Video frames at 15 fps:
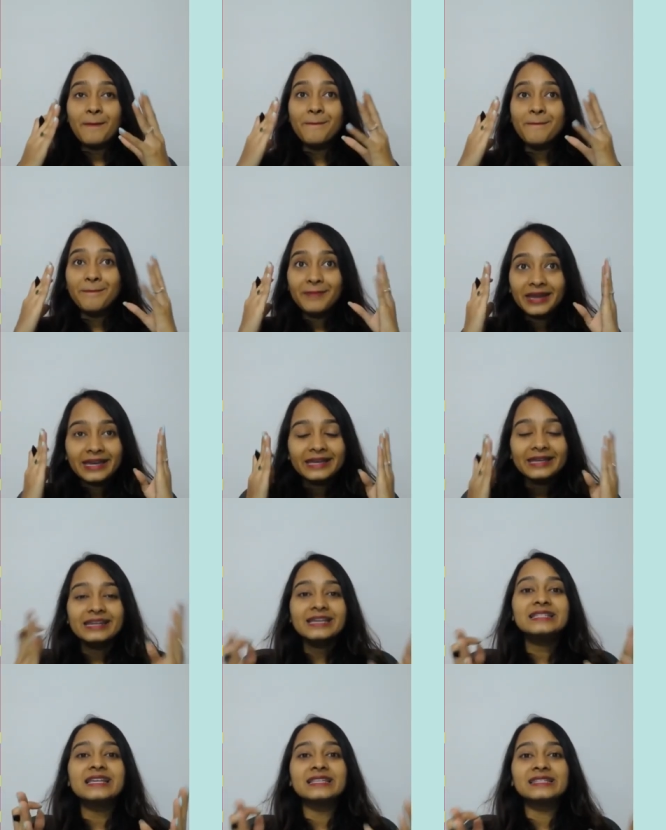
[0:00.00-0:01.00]

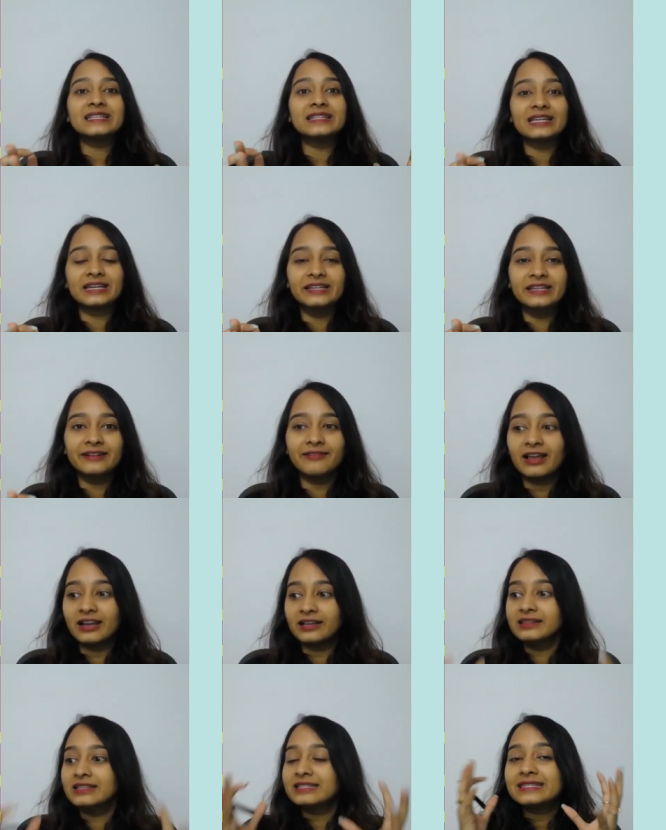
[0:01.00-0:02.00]
mere jaise dikhne
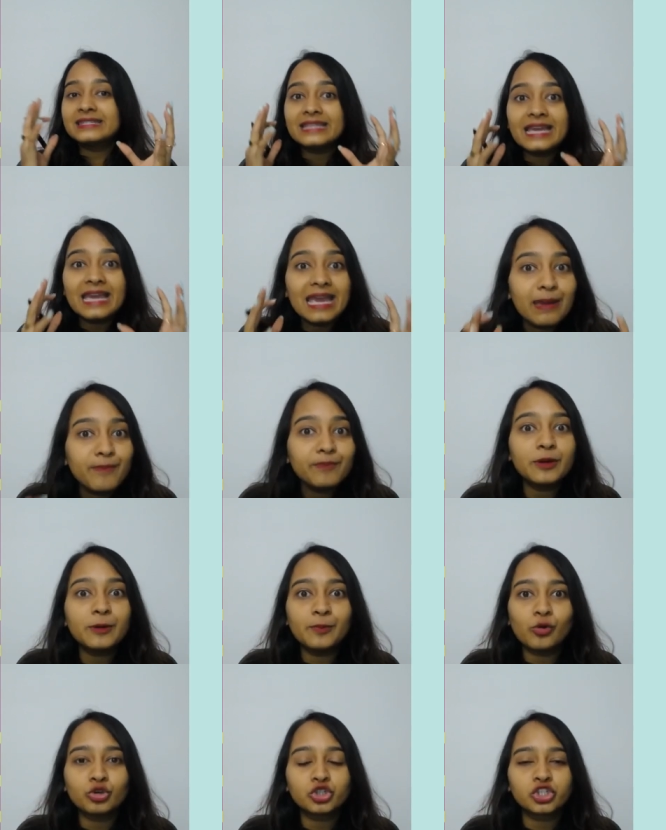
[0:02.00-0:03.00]
wala, the same
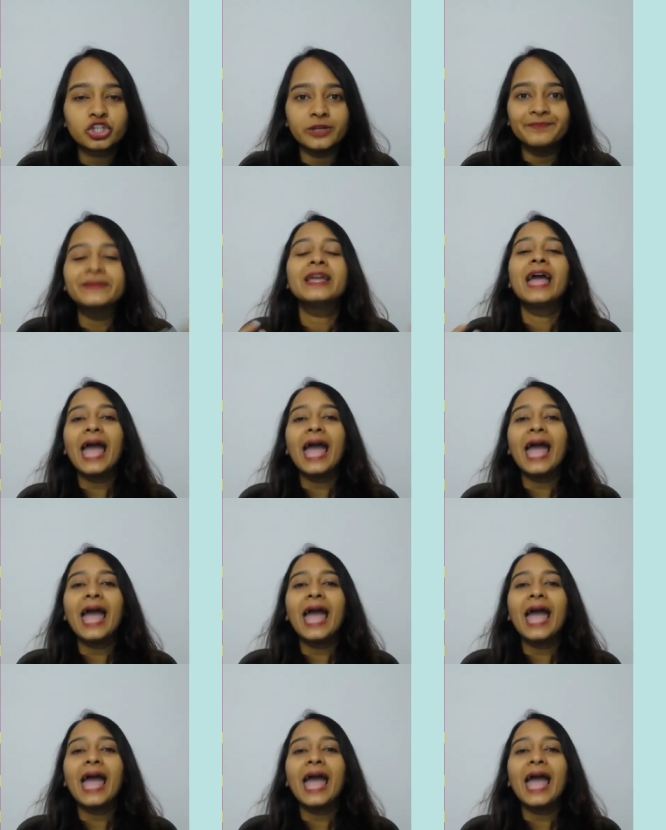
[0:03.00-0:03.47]
proportion.